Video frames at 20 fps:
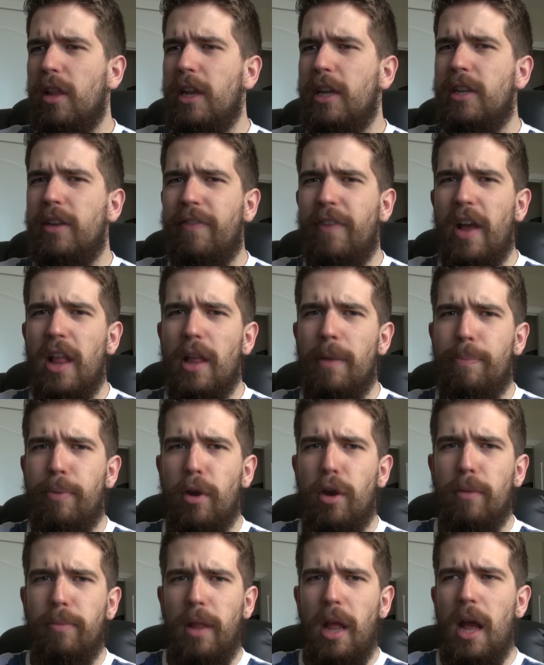
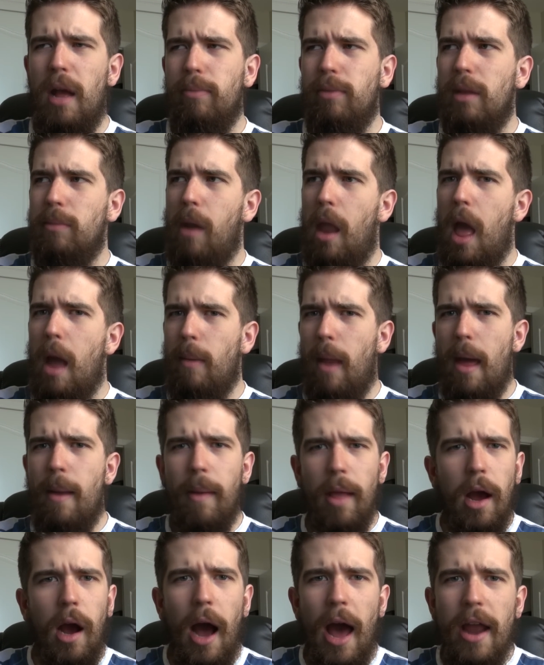developer, blah, blah, blah, blah,
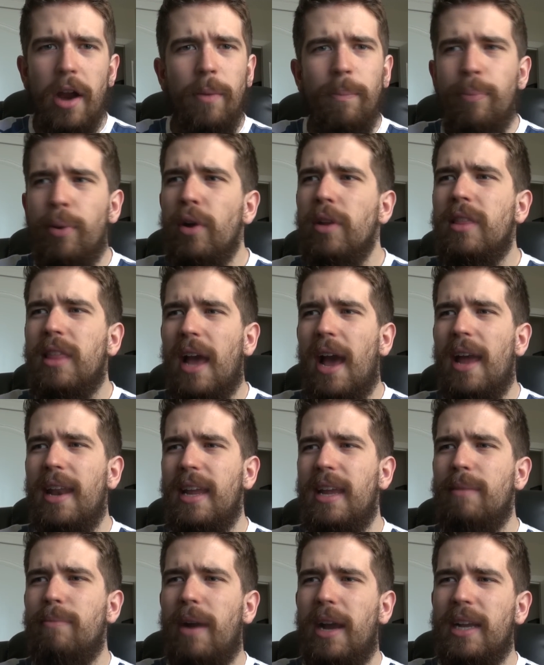blah. I don't put that
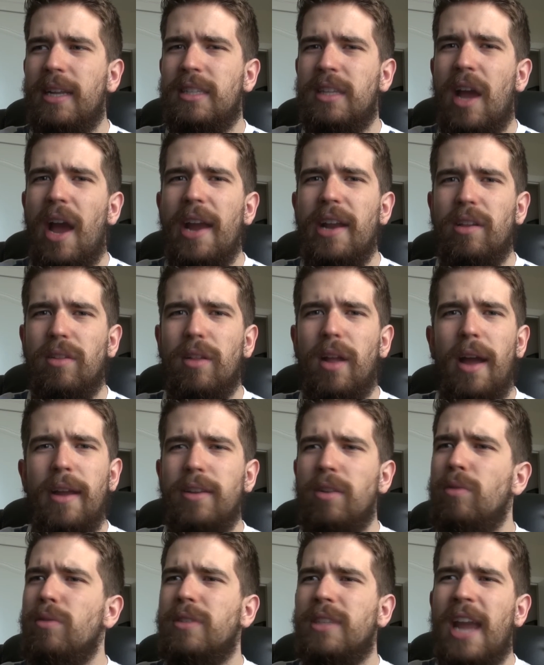in my title. I
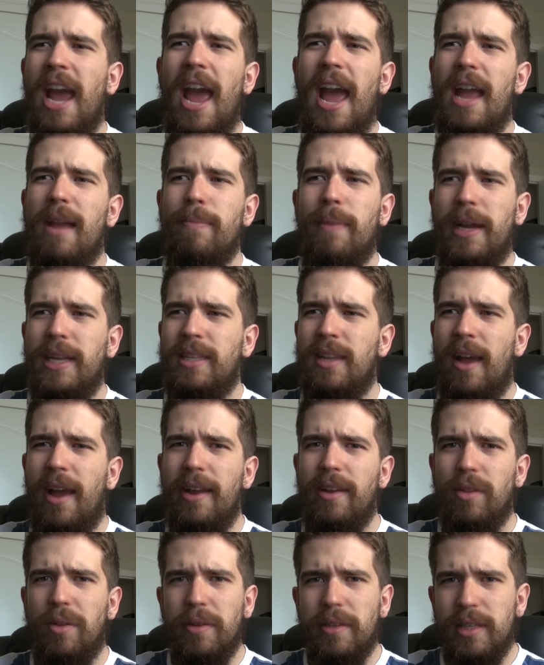don't tag my
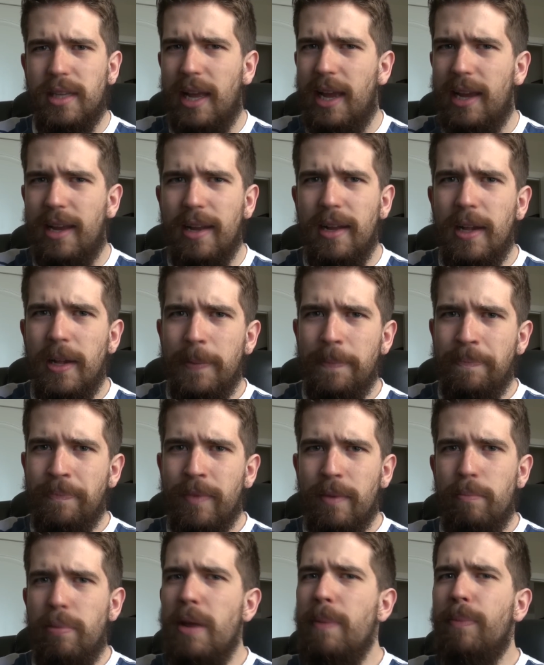titles. Like,
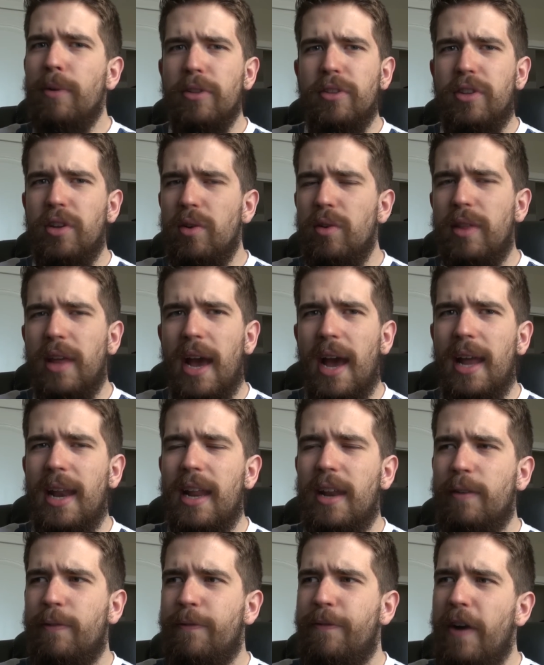people do that,
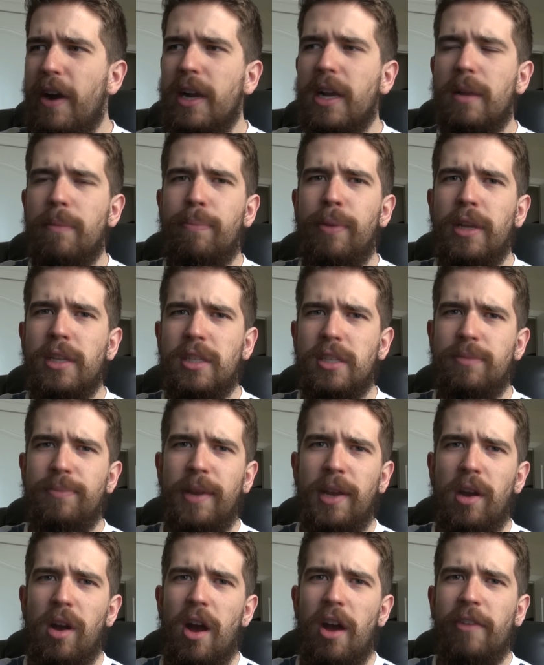and it fucking pisses
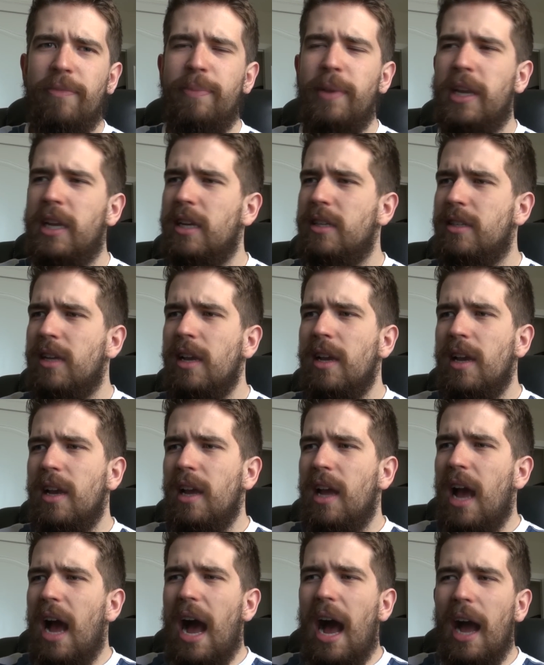me off because
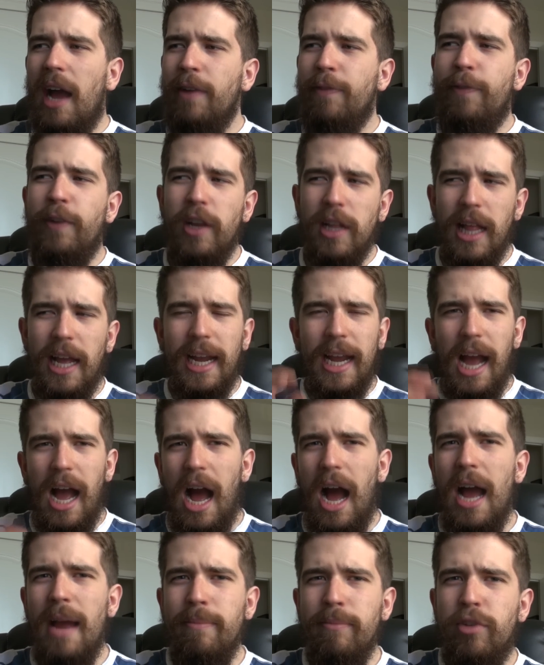I feel like
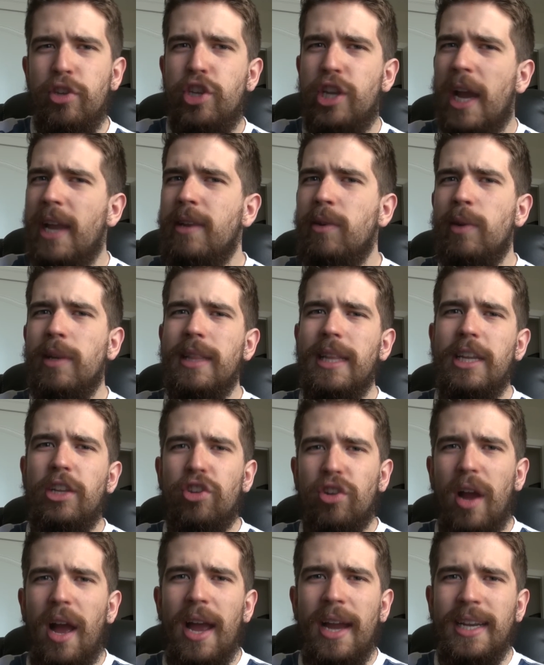I'm genuinely
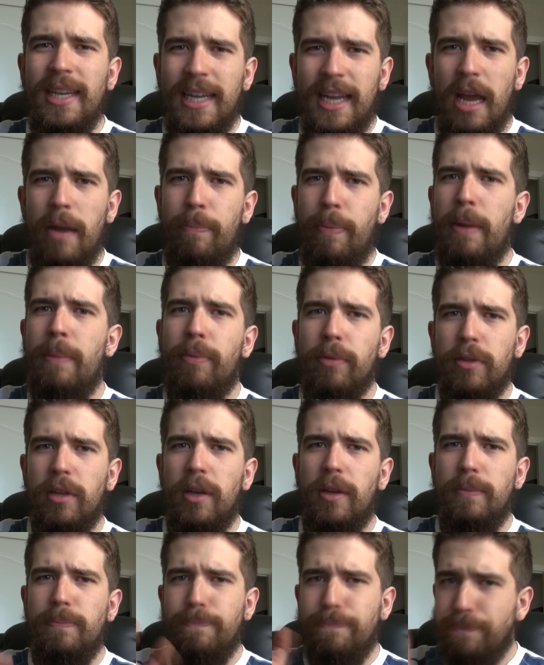trying to get people
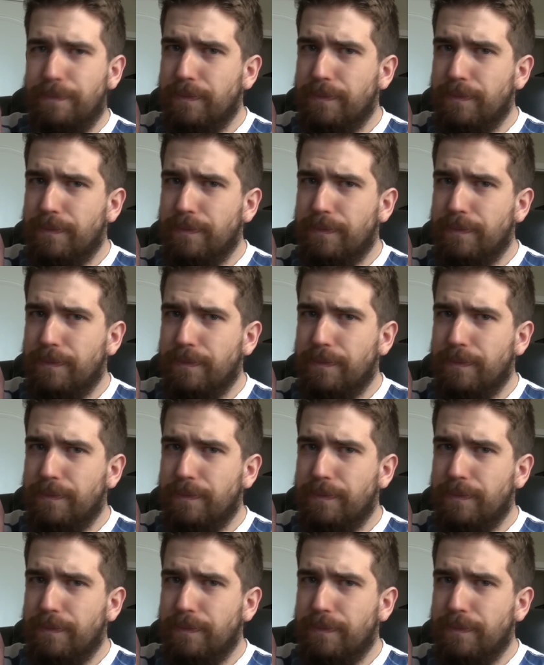to,